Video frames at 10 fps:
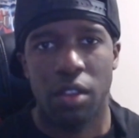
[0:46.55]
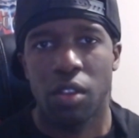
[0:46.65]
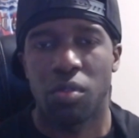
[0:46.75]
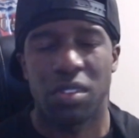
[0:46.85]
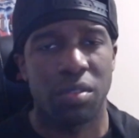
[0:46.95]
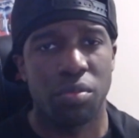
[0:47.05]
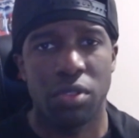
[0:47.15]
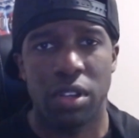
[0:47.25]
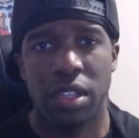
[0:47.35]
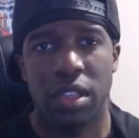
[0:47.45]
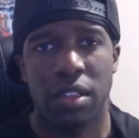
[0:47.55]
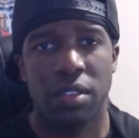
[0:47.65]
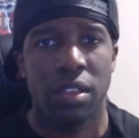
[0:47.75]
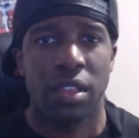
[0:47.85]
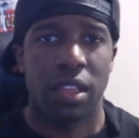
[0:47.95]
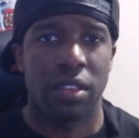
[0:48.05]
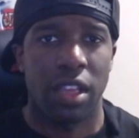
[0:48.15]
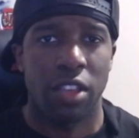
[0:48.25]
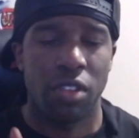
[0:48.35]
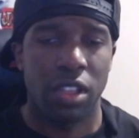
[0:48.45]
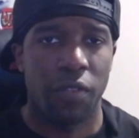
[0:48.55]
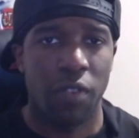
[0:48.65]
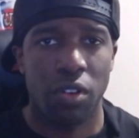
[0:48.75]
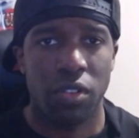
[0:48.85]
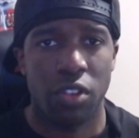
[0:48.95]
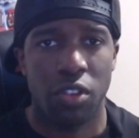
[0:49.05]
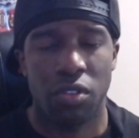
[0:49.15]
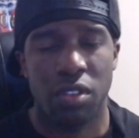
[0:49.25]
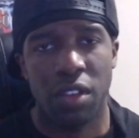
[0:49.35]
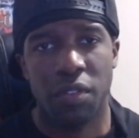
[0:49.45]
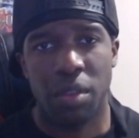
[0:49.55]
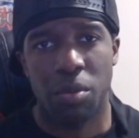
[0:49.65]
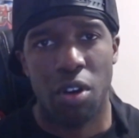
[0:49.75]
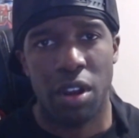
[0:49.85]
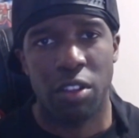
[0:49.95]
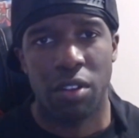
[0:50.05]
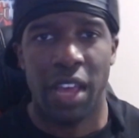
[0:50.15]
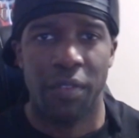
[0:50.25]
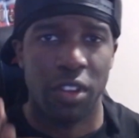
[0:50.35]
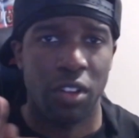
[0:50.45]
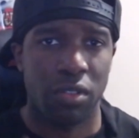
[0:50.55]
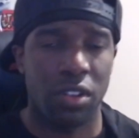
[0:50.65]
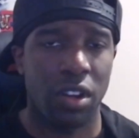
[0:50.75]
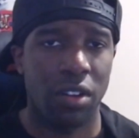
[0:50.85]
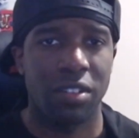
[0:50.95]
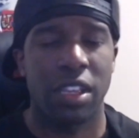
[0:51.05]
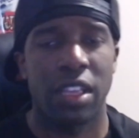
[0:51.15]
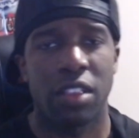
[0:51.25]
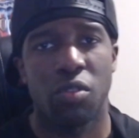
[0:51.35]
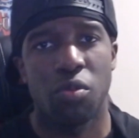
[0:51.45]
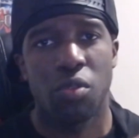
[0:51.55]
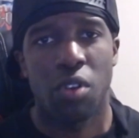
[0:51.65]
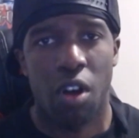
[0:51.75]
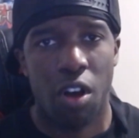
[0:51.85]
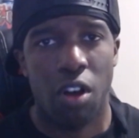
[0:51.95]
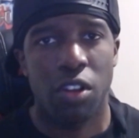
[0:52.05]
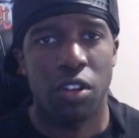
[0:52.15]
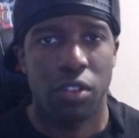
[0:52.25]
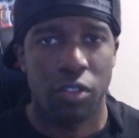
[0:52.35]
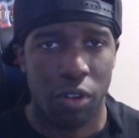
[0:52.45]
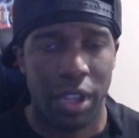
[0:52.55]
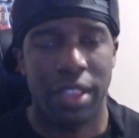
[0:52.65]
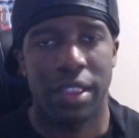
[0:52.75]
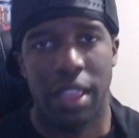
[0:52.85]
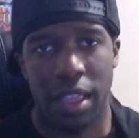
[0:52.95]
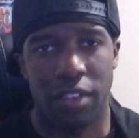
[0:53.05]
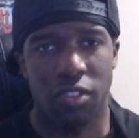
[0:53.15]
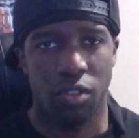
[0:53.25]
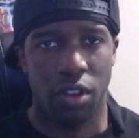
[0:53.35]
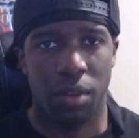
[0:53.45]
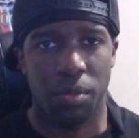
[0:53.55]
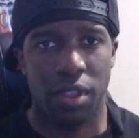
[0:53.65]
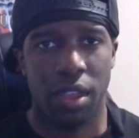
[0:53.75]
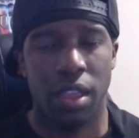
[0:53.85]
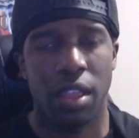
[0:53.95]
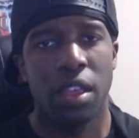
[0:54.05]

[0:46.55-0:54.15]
What's important is is that you need to focus on yourself, keep guarding your life, and go to church and do all great things. You know what I'm saying?